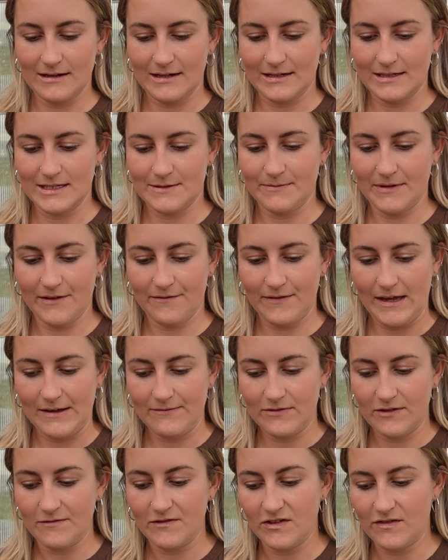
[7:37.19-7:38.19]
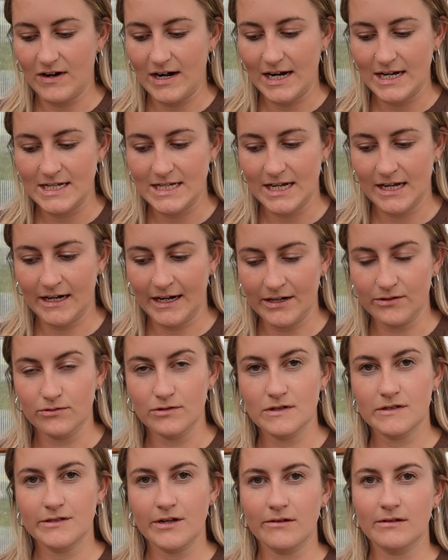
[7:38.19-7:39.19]
It's my favourite variety. I
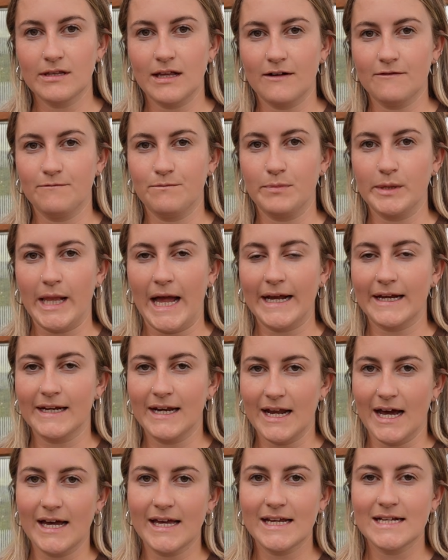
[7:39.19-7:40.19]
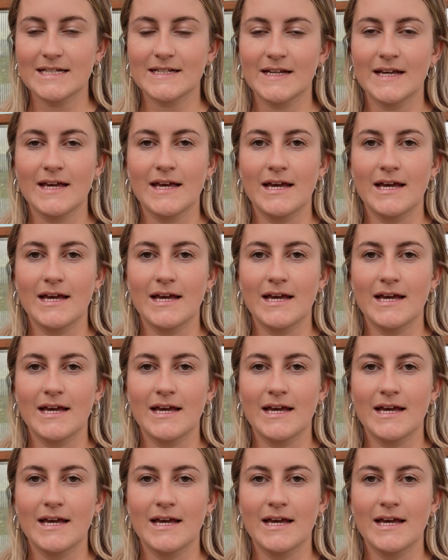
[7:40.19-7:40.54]
also love Black Knight,